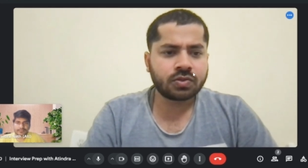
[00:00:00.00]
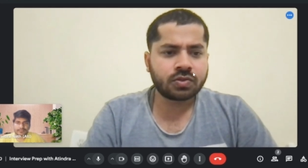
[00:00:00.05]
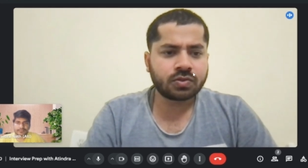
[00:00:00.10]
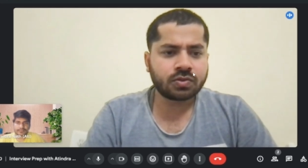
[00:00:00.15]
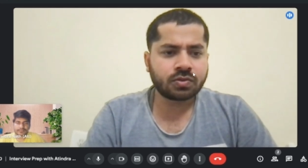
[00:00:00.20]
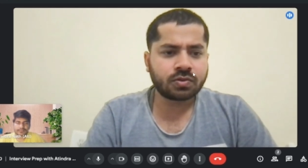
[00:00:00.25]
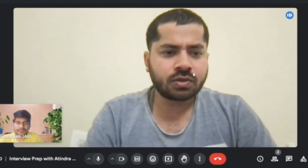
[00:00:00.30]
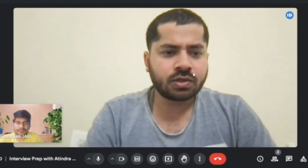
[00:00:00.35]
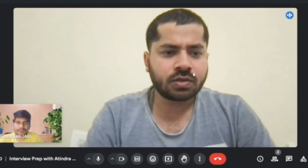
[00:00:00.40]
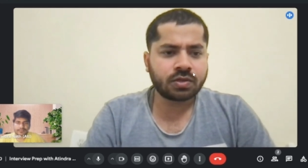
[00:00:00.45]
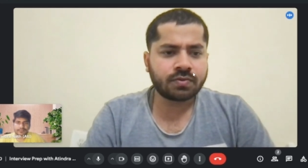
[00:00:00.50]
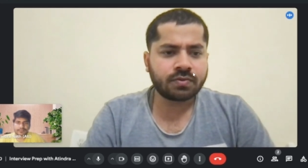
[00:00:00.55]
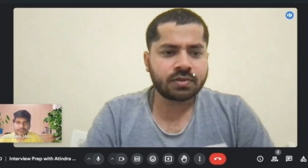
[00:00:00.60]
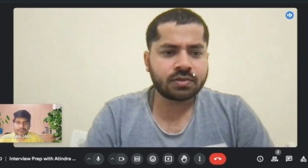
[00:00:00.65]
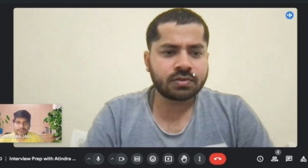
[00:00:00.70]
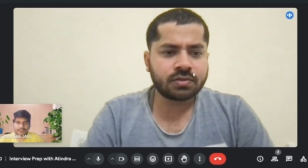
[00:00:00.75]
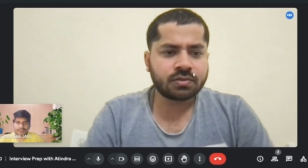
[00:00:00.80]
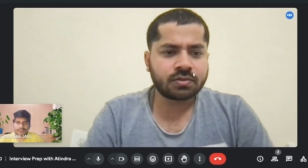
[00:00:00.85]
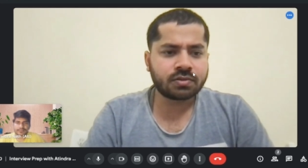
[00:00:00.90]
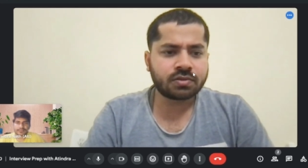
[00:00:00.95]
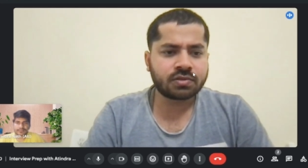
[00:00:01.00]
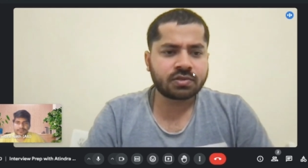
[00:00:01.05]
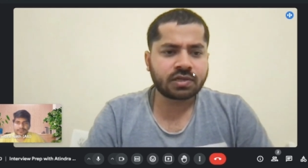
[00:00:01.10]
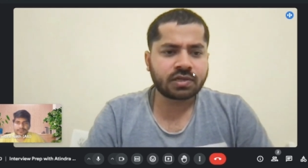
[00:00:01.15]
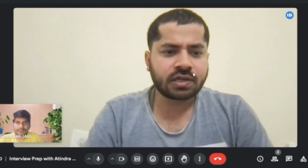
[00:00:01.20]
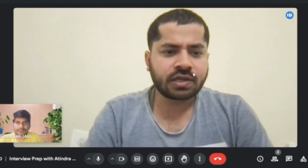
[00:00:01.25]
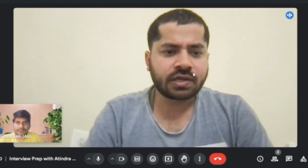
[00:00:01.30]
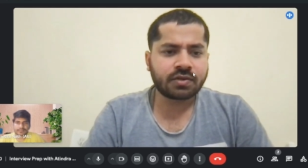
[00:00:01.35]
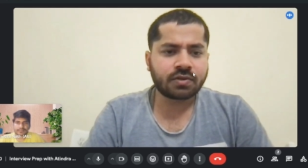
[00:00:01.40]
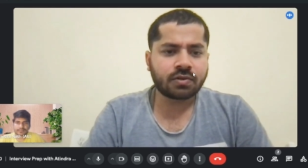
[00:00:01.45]
so it will
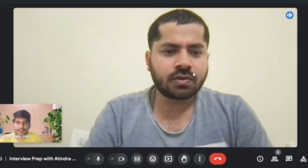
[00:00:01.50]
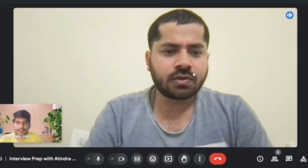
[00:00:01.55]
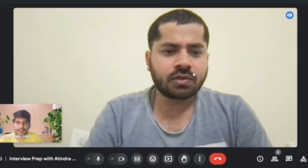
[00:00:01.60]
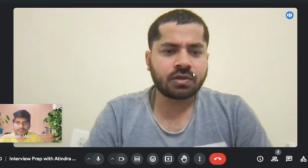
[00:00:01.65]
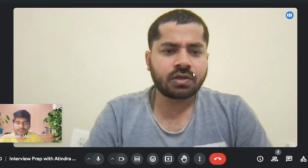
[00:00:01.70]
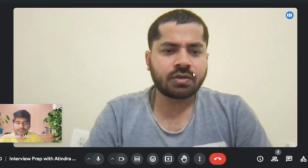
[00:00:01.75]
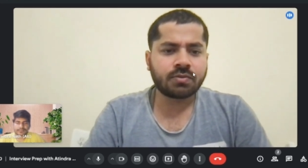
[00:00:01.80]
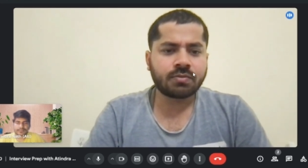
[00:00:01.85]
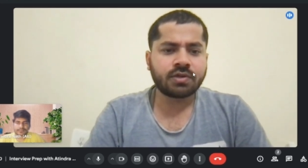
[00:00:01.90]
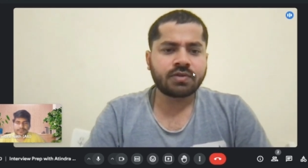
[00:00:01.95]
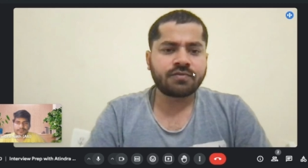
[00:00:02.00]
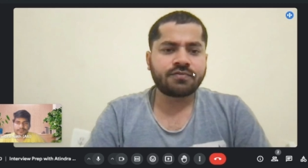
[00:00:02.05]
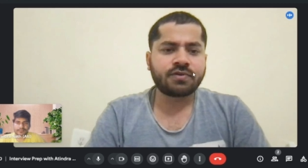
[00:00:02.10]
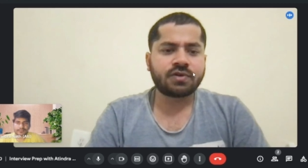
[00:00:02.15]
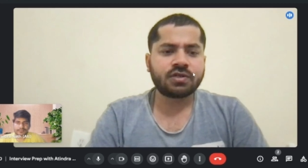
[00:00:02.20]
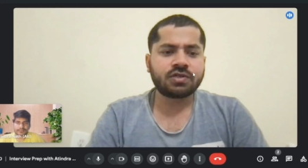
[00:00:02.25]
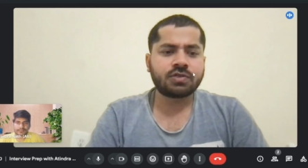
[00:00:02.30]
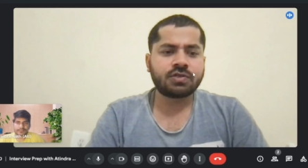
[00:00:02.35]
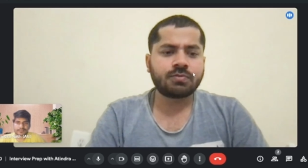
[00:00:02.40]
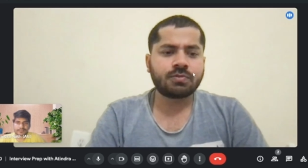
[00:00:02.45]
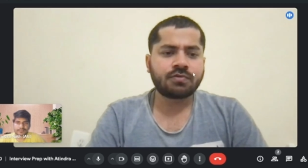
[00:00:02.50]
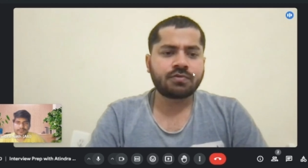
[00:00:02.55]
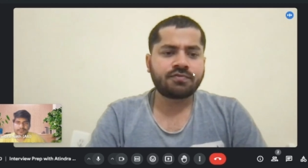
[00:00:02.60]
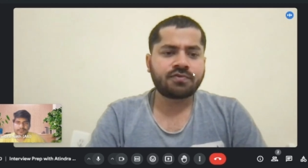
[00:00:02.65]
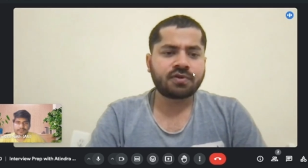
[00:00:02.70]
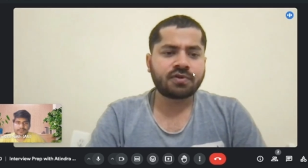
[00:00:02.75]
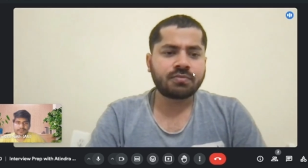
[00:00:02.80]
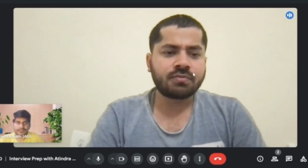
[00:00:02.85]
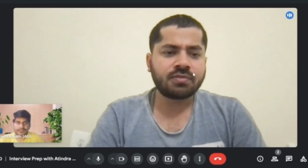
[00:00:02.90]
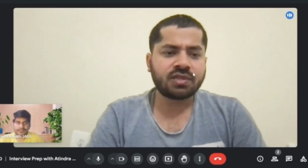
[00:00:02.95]
select all the number of customer
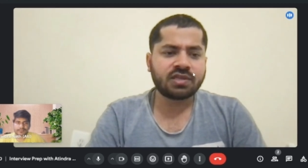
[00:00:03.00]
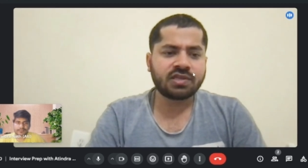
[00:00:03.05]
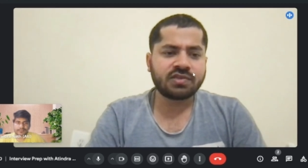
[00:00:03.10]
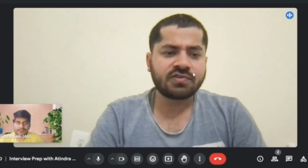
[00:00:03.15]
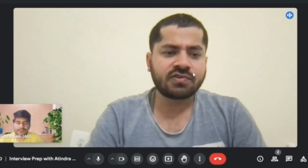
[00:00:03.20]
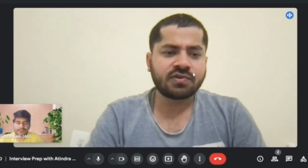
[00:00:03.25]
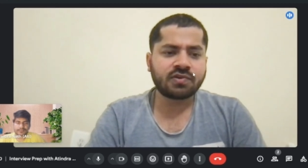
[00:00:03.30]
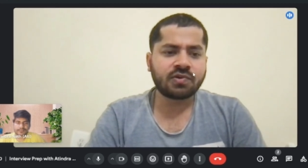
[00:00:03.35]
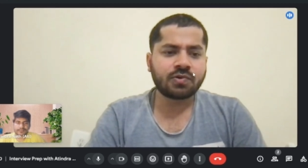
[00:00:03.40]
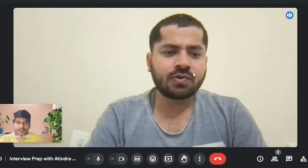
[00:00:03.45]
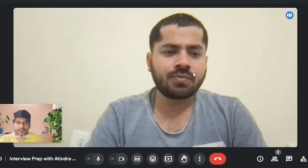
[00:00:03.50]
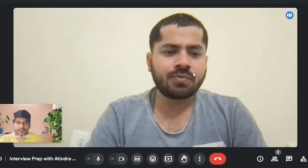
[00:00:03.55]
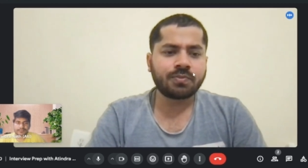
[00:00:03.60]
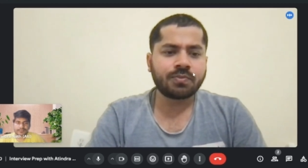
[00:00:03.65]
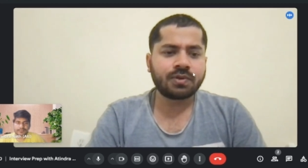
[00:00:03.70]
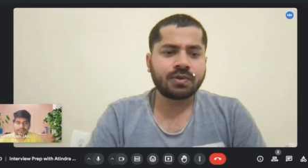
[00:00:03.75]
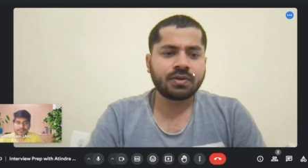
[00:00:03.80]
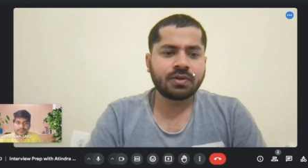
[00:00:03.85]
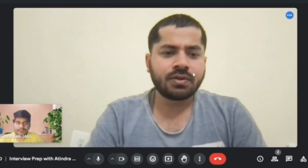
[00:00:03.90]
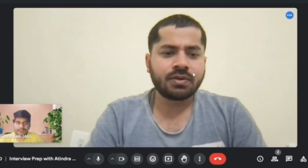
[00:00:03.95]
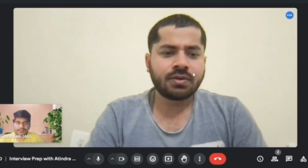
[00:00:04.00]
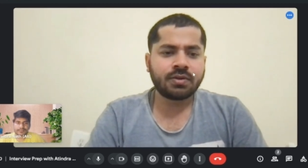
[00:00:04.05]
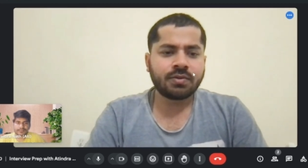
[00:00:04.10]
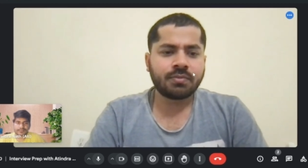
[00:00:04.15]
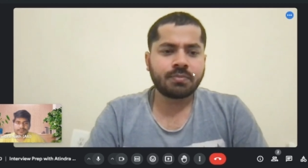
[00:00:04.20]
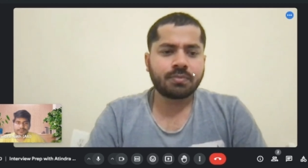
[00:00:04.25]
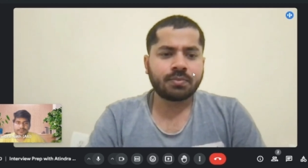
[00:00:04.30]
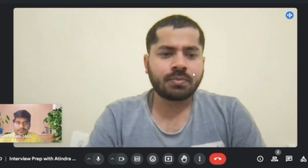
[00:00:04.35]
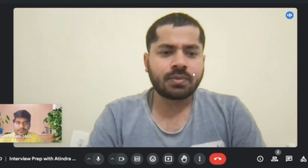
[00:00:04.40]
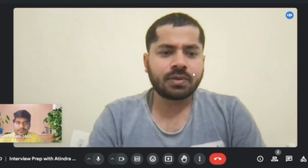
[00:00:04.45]
from this group
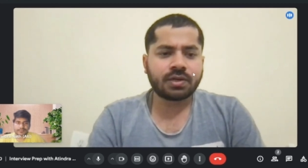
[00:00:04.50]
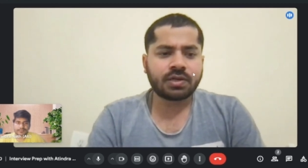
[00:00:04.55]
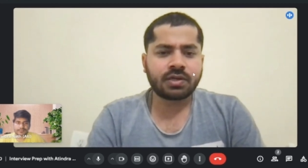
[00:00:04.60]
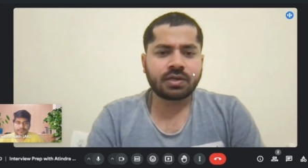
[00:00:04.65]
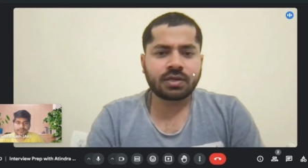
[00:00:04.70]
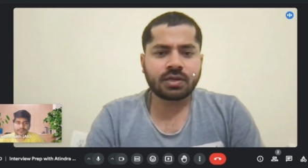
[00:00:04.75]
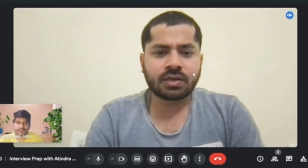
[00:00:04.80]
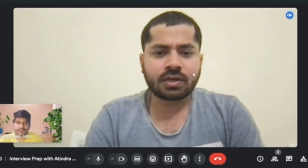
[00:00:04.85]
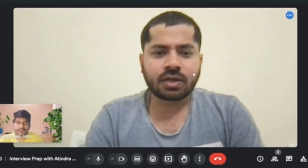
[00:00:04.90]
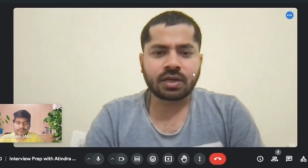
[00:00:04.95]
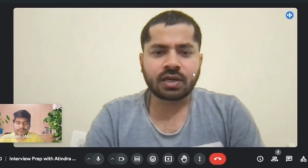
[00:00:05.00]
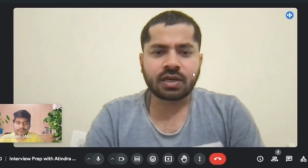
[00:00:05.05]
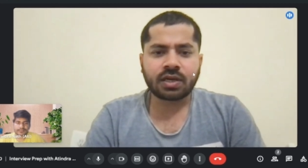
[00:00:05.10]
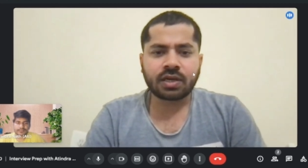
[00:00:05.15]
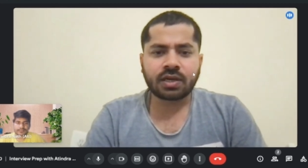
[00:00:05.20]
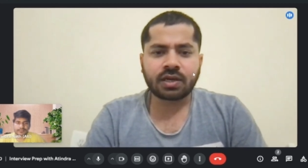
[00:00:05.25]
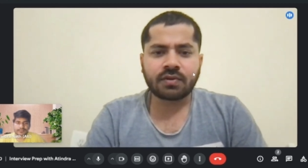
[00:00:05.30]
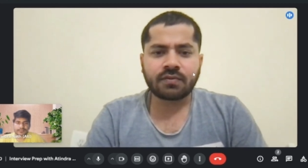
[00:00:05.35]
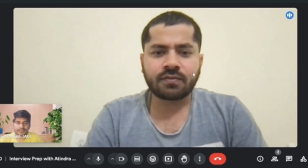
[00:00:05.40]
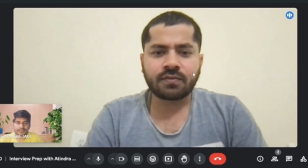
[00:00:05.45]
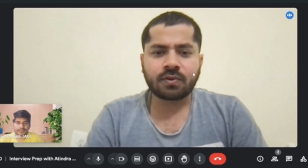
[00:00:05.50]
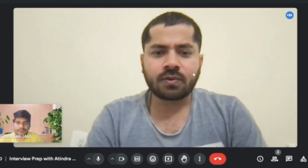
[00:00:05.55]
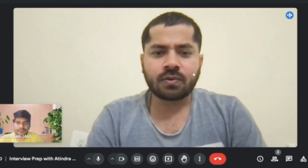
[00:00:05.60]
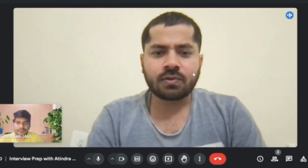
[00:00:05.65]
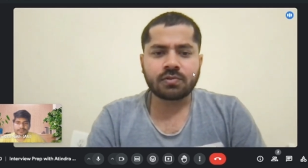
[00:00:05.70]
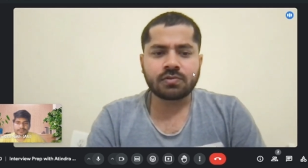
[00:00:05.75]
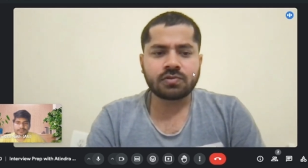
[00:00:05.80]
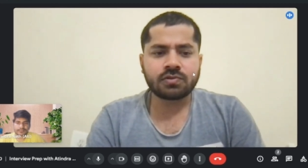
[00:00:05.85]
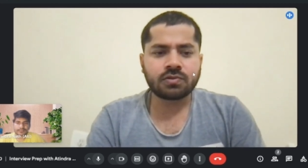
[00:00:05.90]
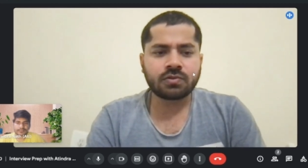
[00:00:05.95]
but i have
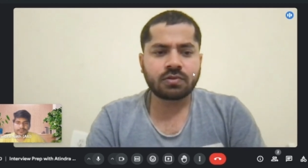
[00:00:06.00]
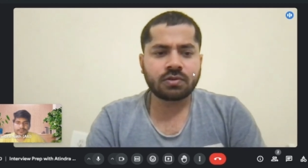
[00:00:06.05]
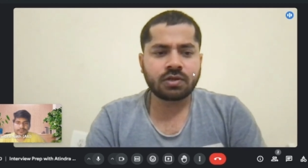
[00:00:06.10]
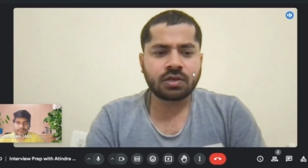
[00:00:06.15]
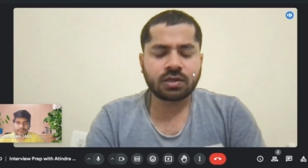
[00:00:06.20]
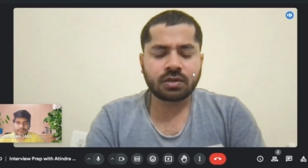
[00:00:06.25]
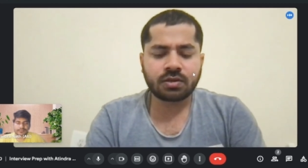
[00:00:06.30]
also